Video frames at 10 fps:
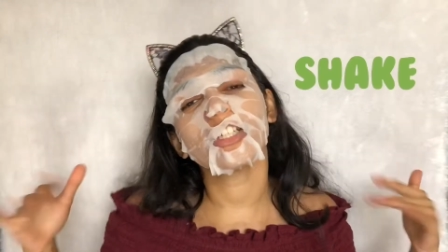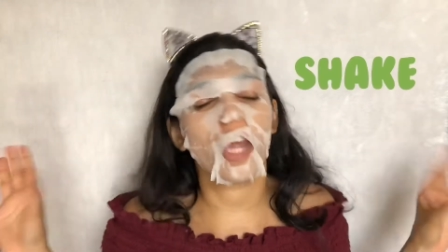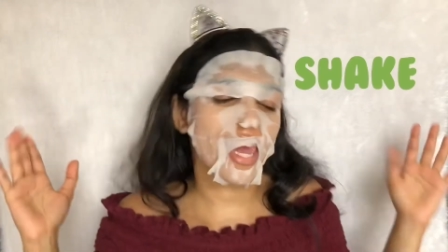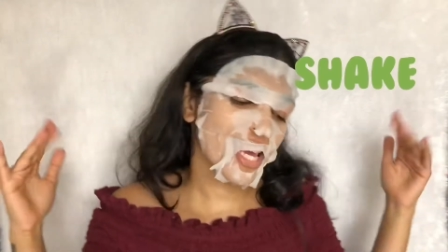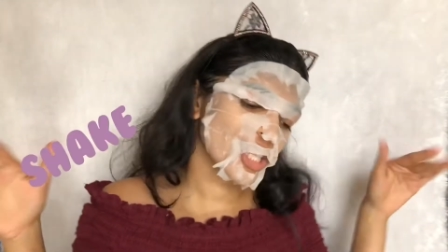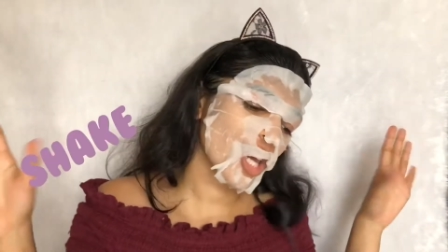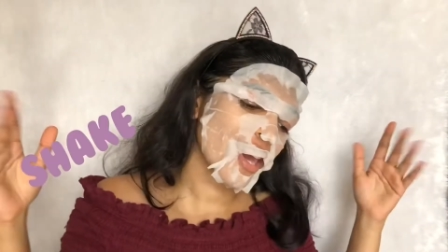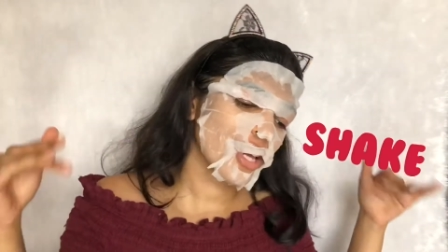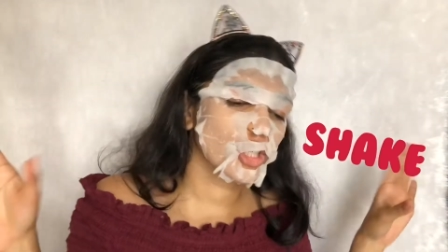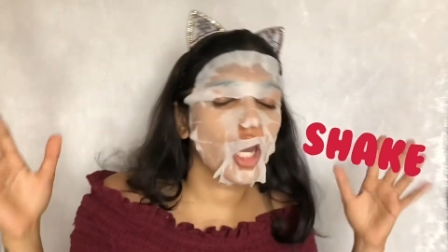shake,
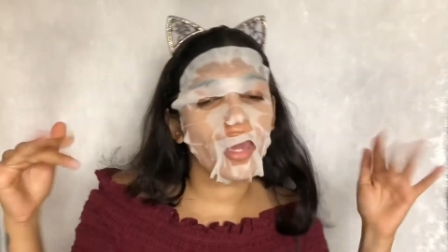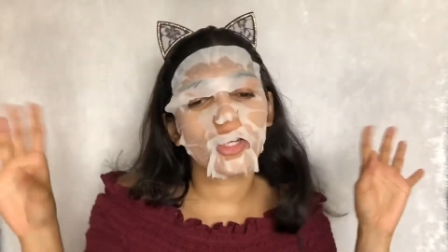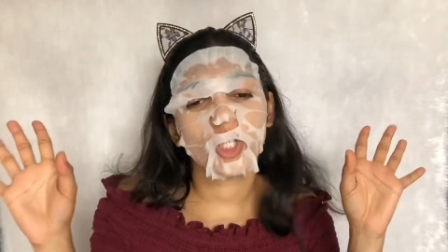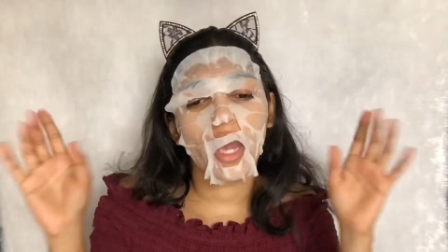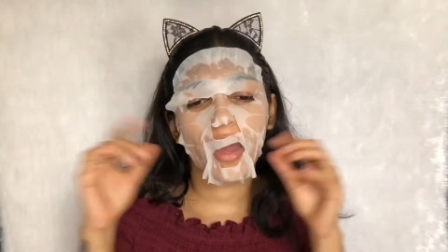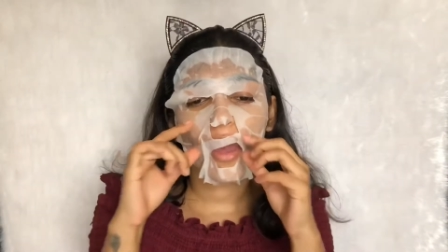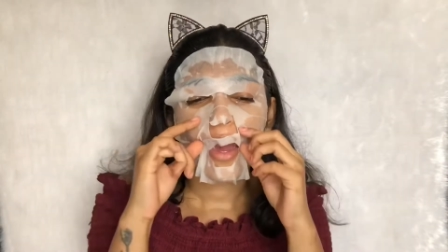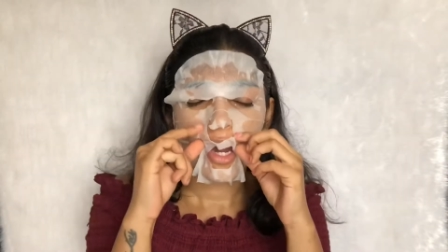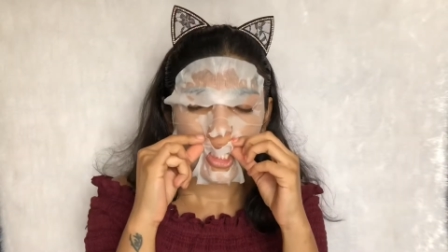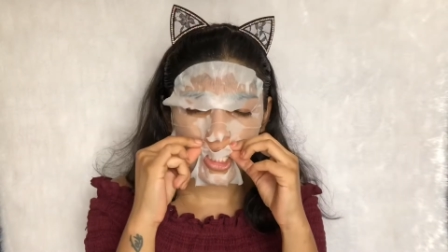shake, shake, shake.
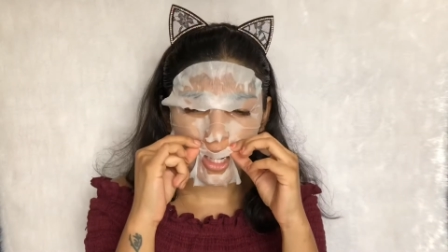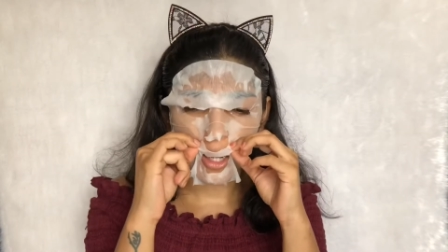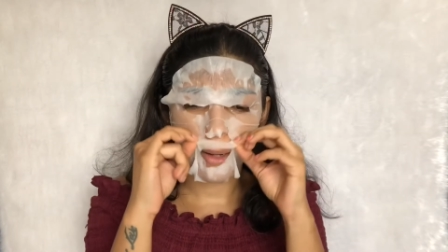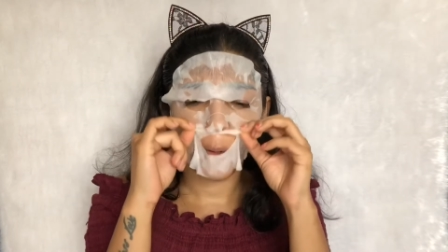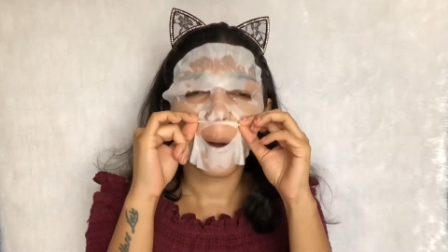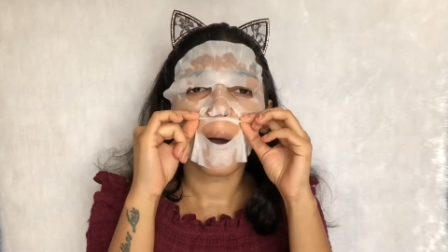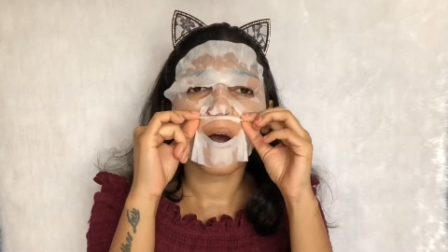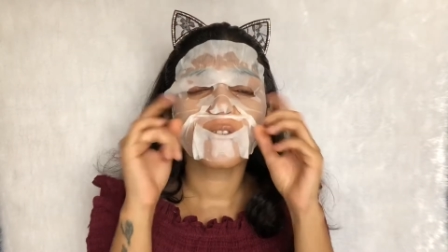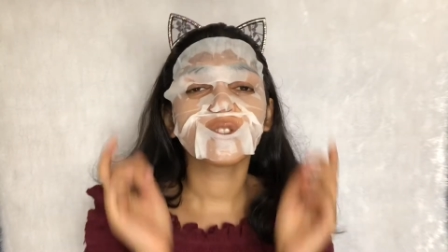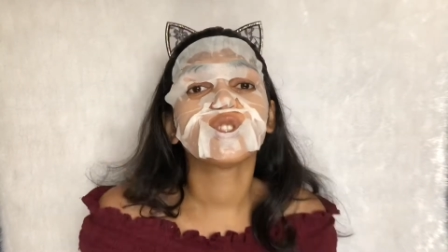Shake it
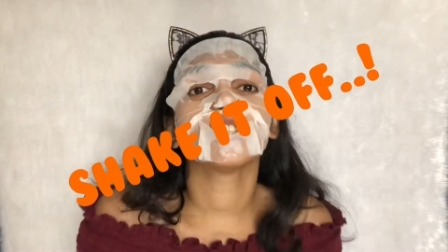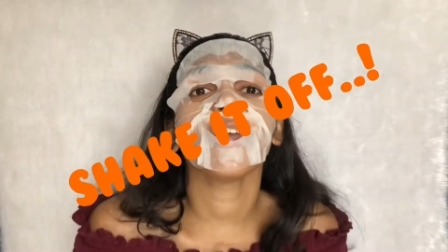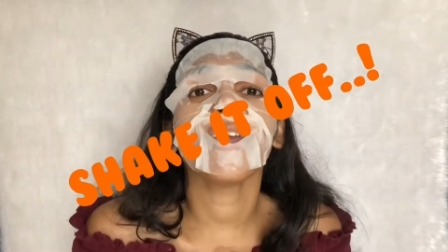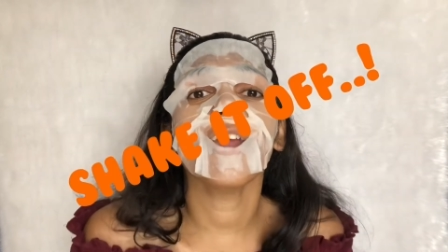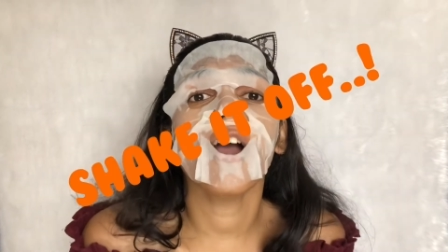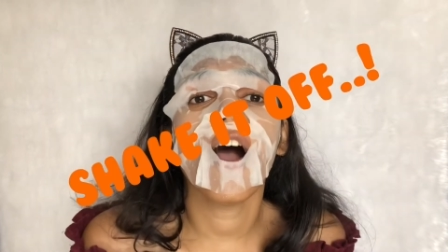off, shake it